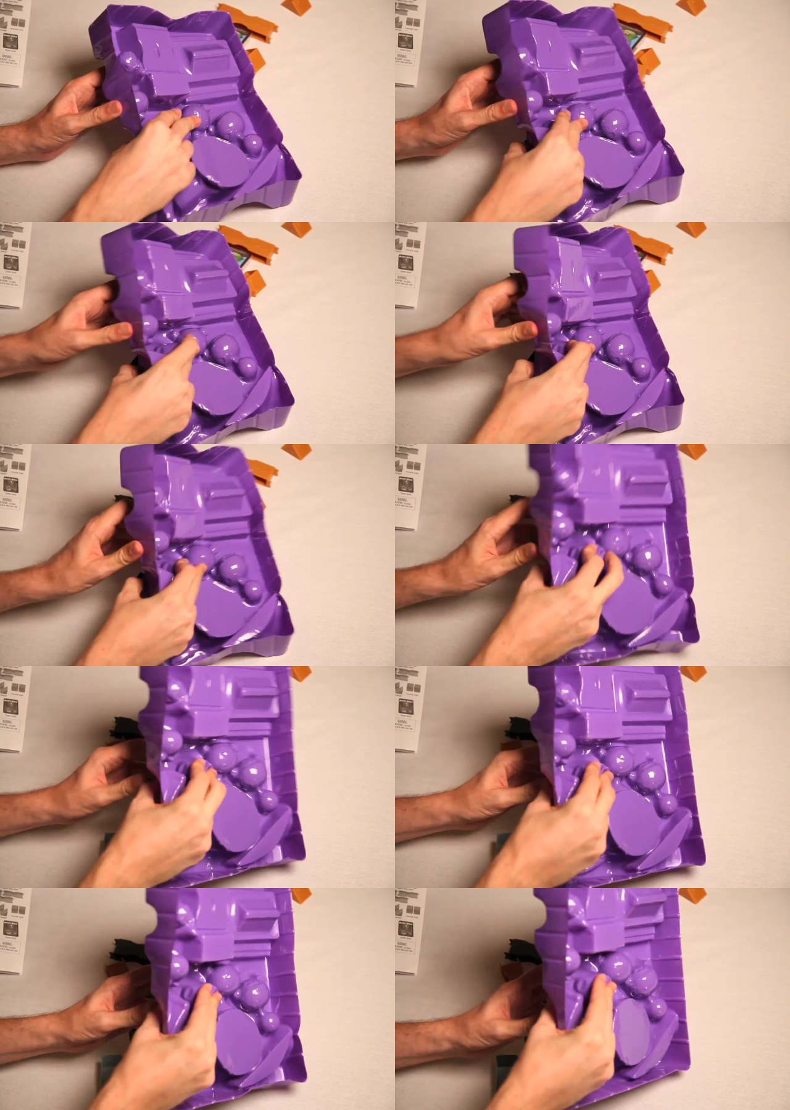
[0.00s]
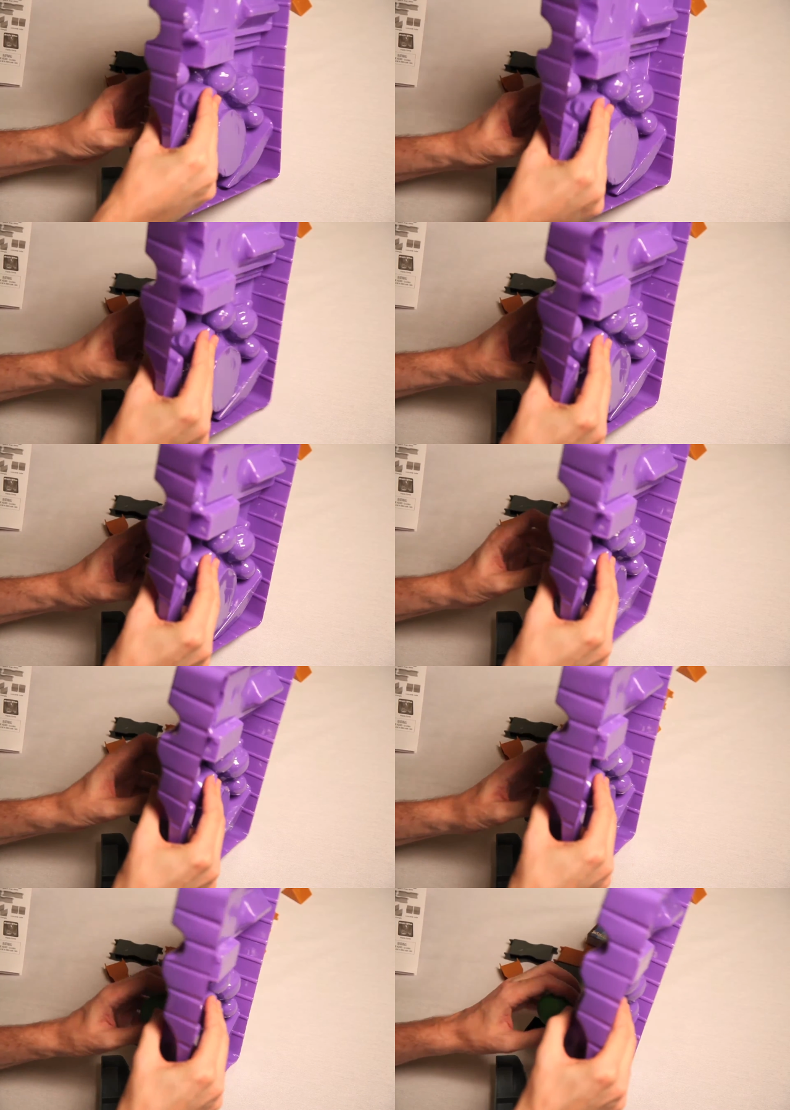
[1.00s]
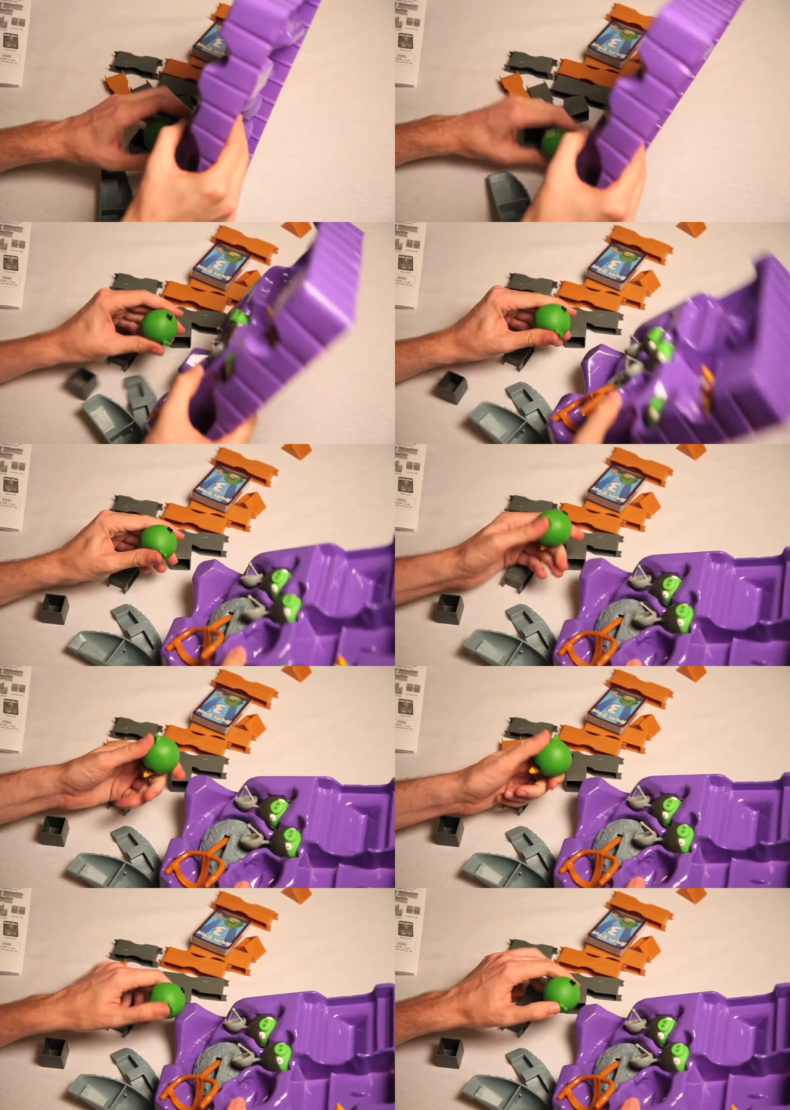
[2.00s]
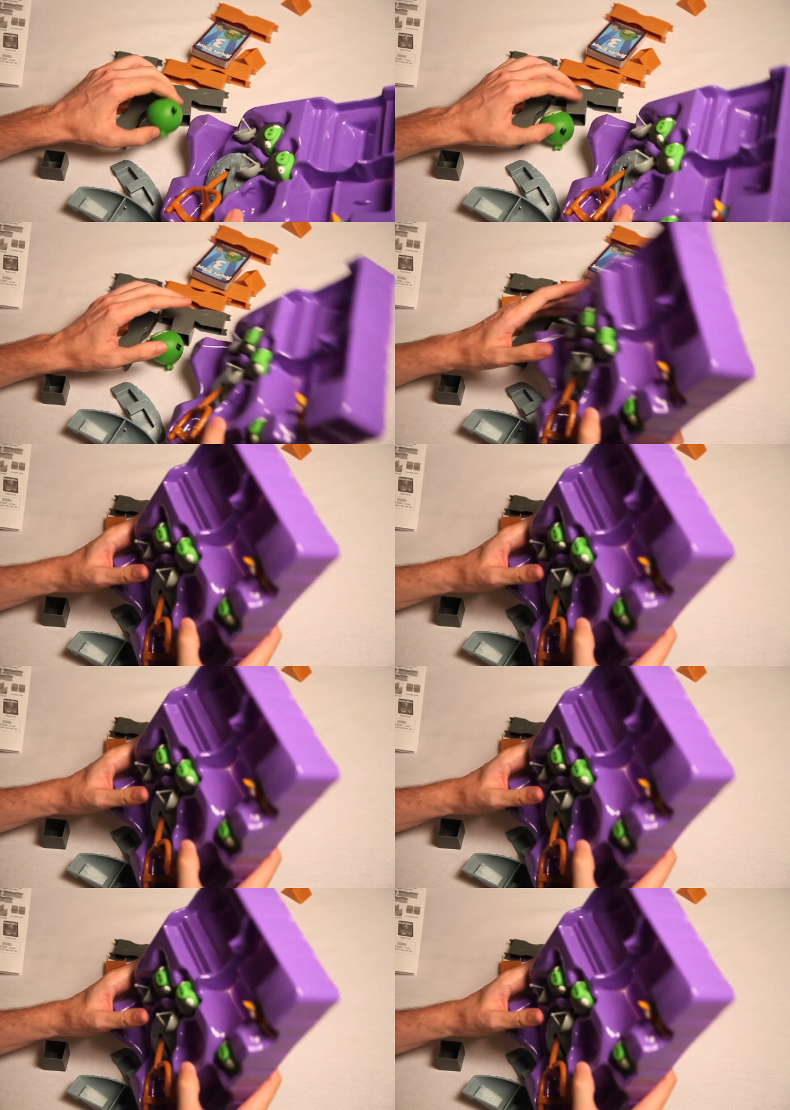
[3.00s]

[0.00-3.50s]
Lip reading: [unreadable: no face in view]